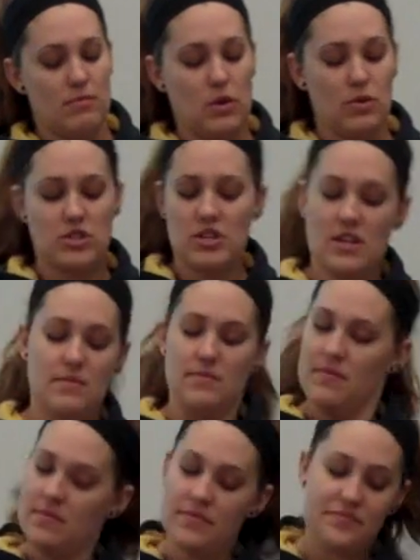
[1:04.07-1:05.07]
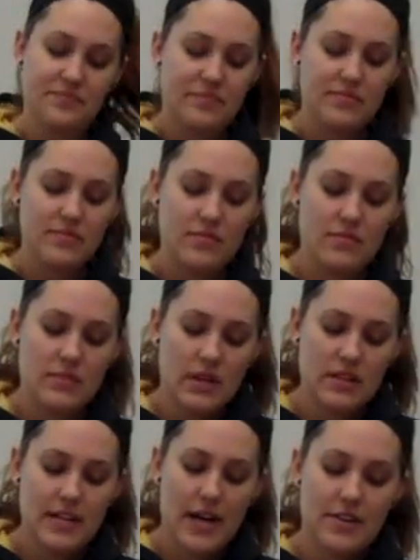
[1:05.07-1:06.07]
of motion,
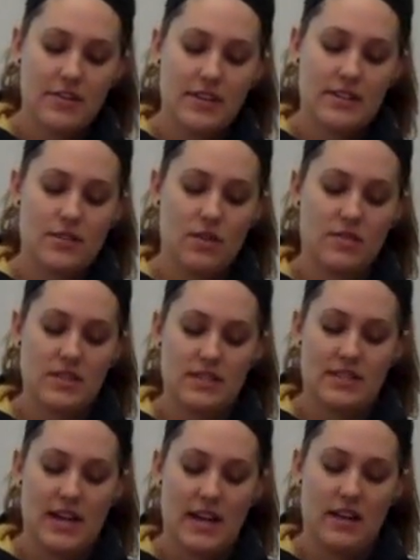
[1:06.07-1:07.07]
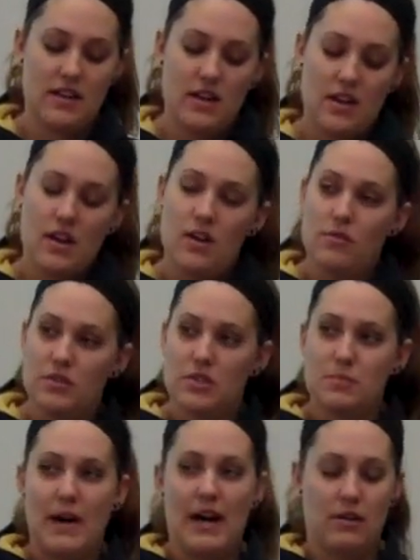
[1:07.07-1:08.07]
tenderness over the site,
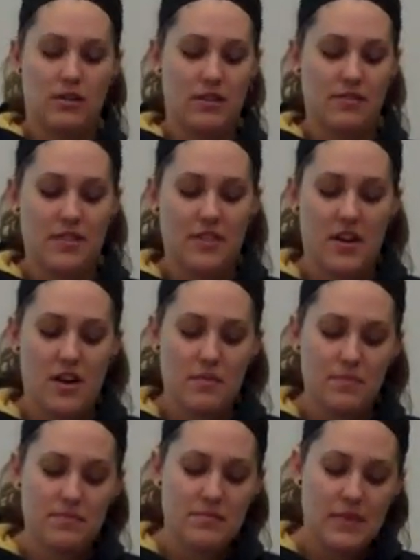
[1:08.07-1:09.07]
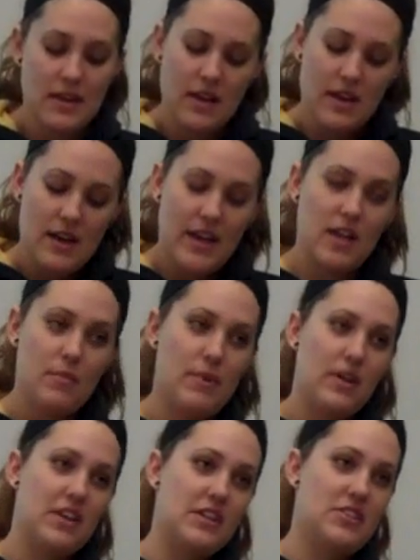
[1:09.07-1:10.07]
reduced power of the thumb,
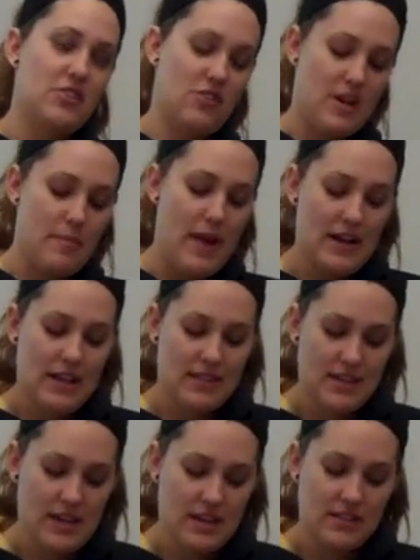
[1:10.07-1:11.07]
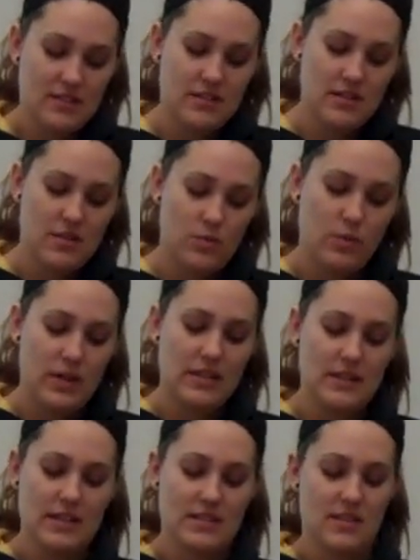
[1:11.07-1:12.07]
inability to grip anything,
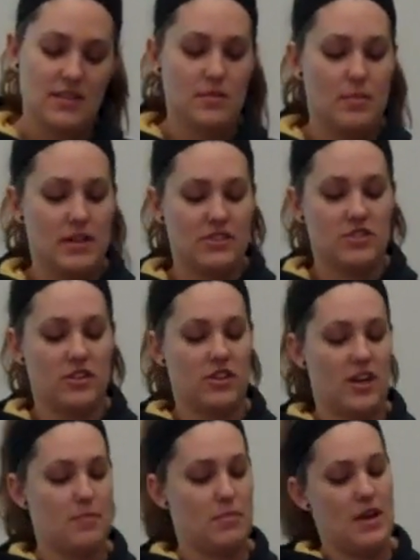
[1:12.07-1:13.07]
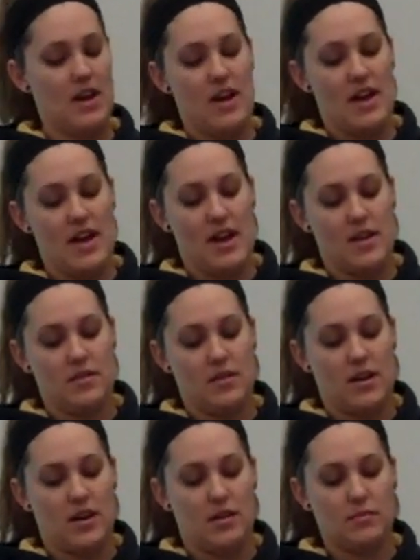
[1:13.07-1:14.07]
weakness in the pincer grip,
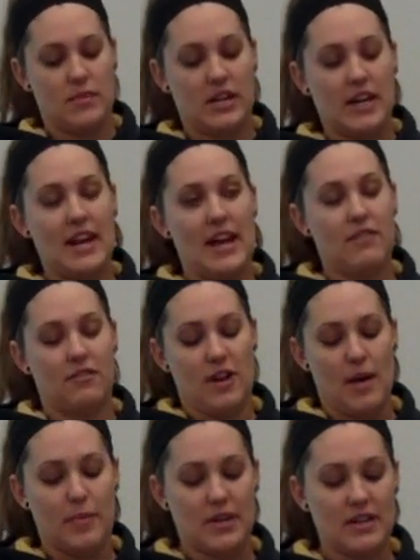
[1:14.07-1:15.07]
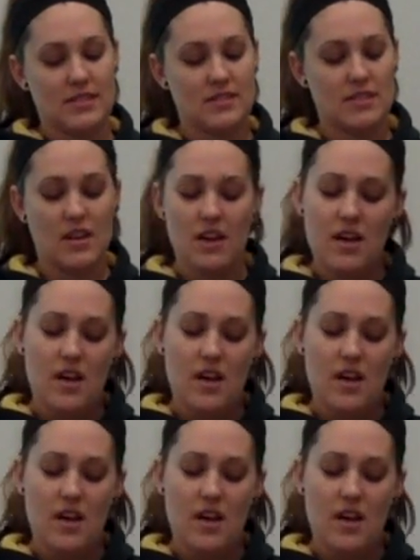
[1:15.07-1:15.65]
and it can have crepitus,